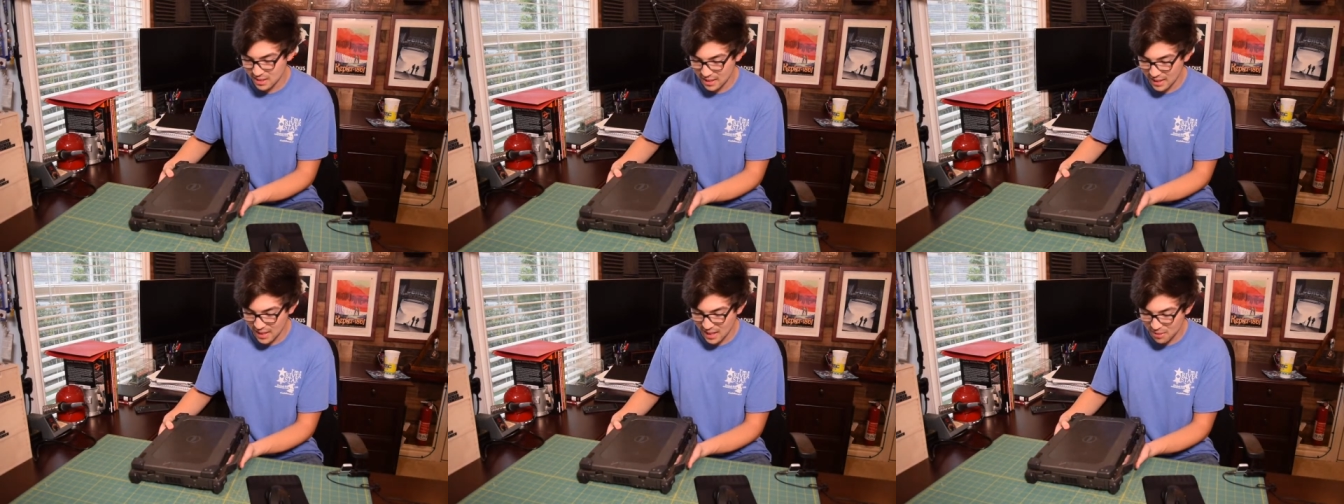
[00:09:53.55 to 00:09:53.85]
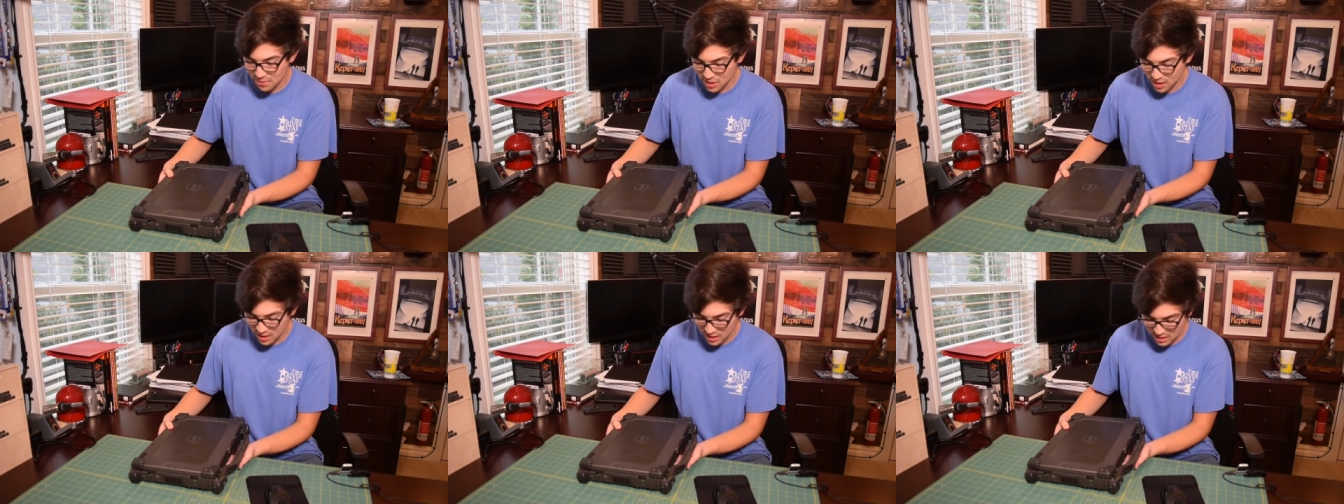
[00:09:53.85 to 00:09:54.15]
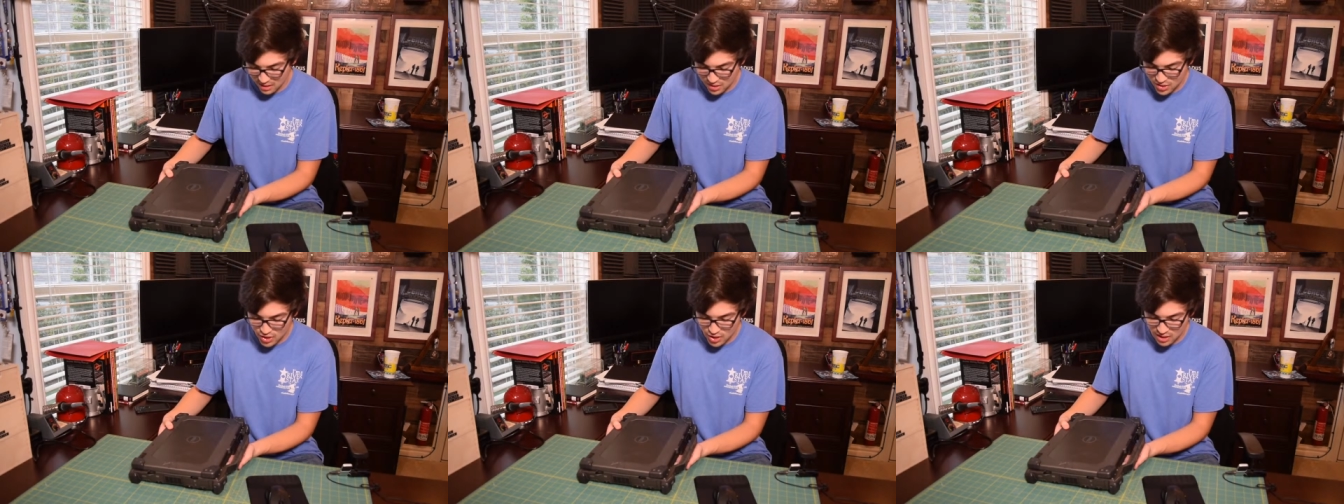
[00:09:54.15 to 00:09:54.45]
I haven't gotten
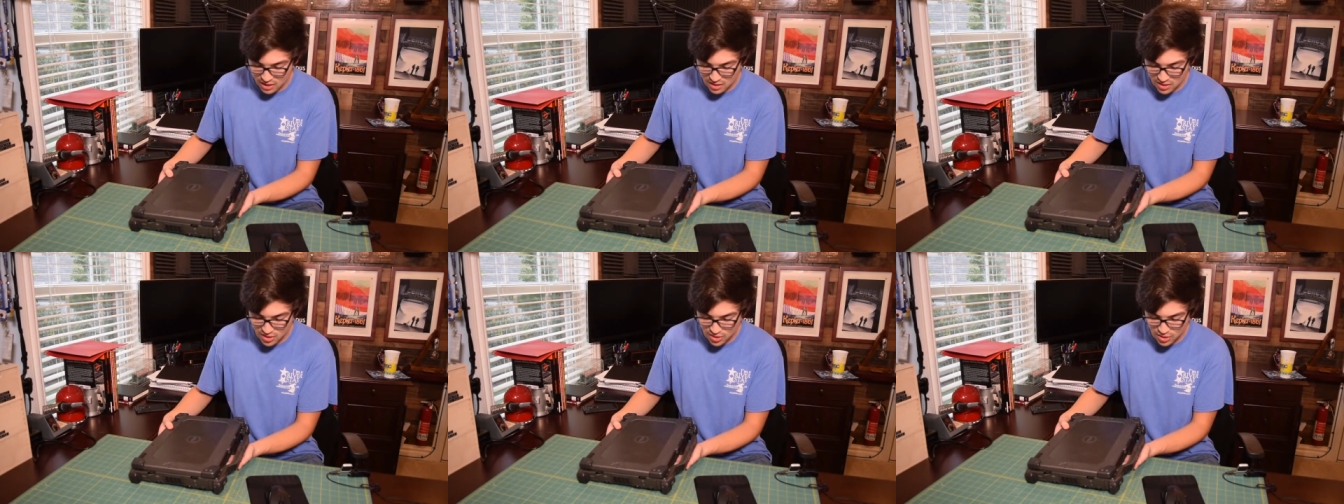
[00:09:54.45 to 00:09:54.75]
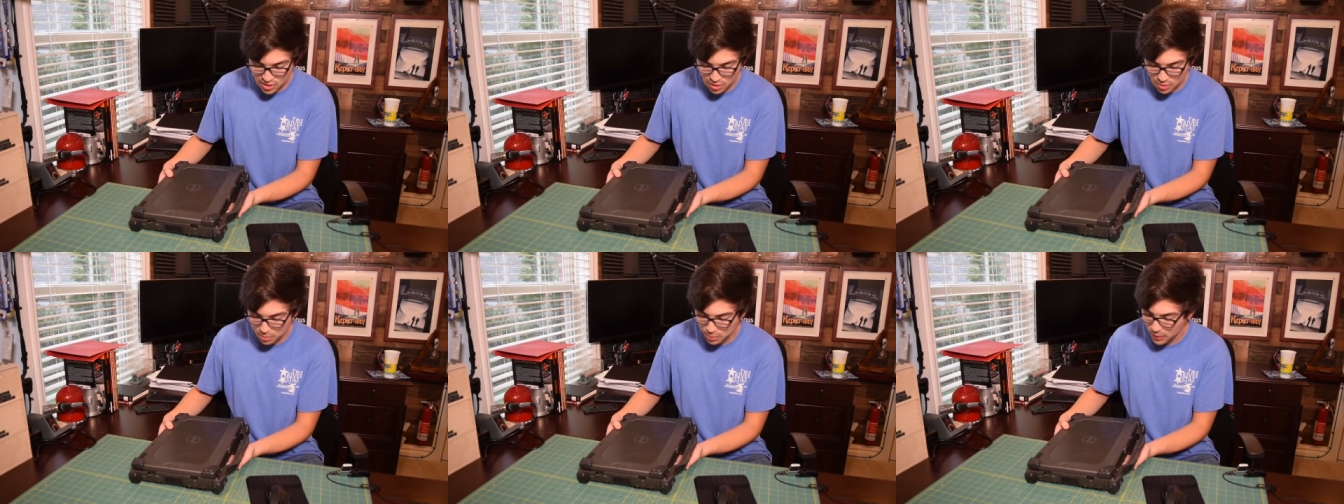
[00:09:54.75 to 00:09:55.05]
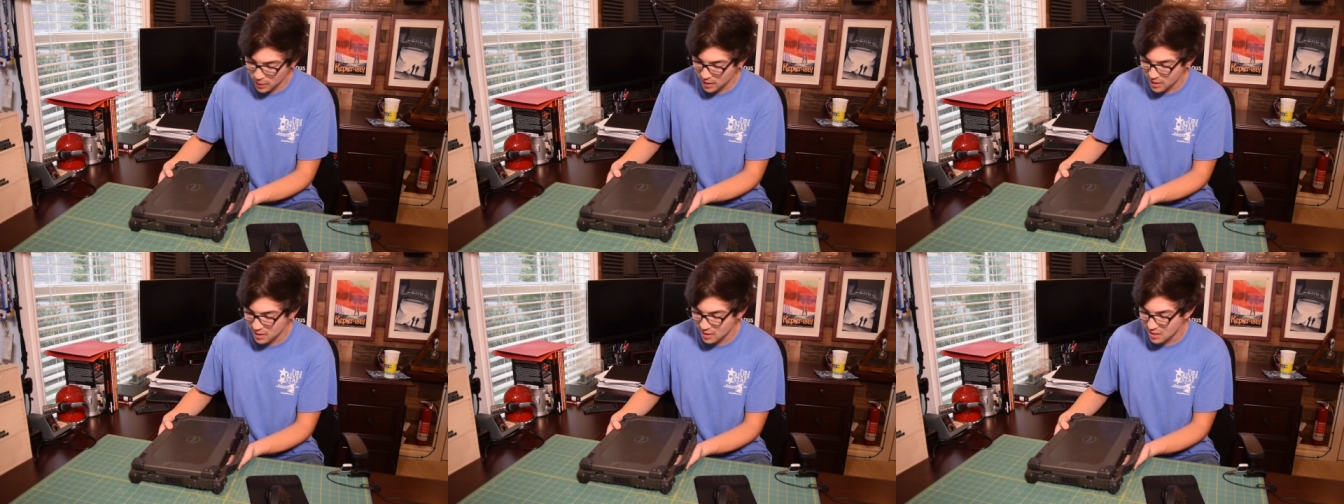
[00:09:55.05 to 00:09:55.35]
the chance to
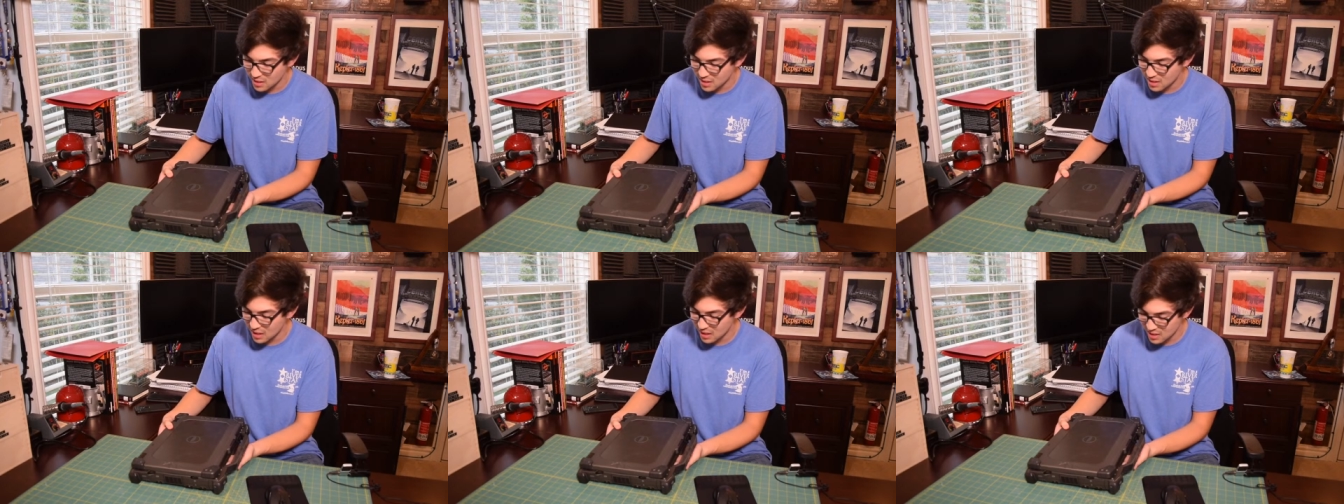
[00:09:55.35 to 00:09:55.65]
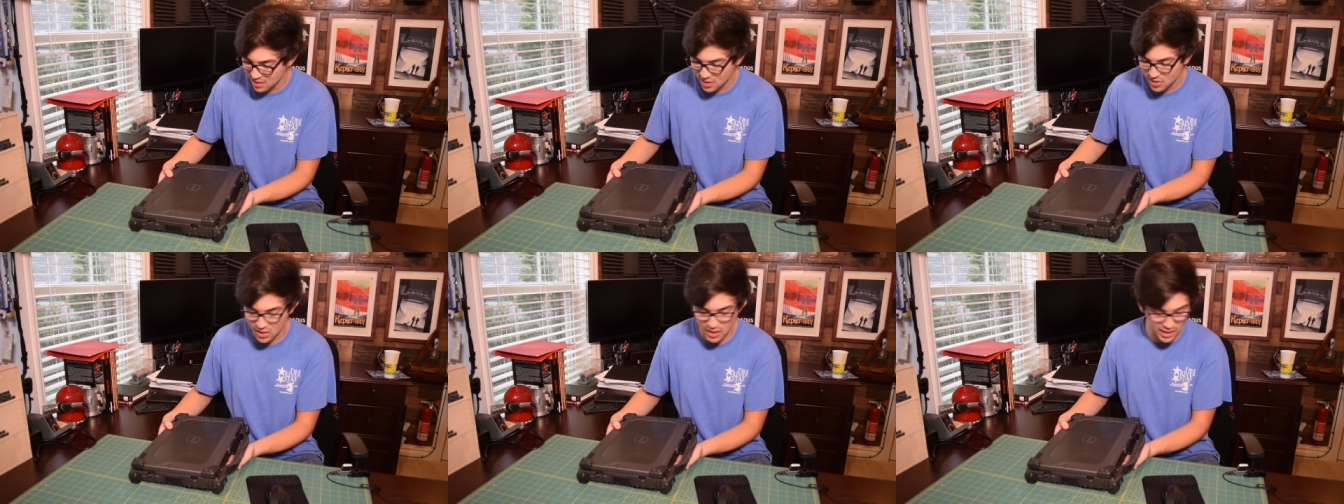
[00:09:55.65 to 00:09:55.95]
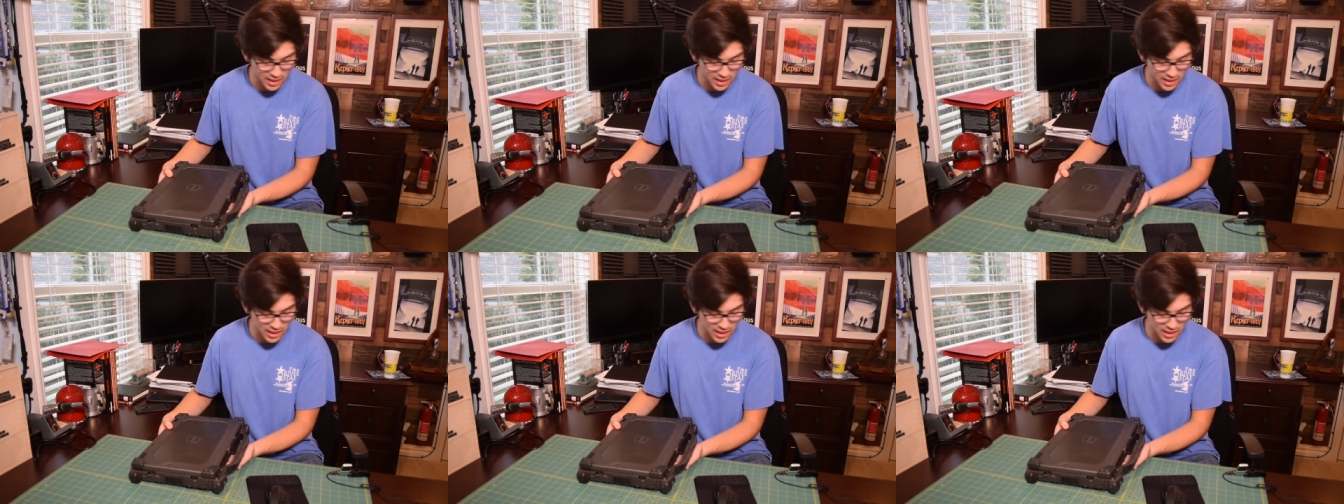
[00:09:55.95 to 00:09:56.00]
plug it in and test it.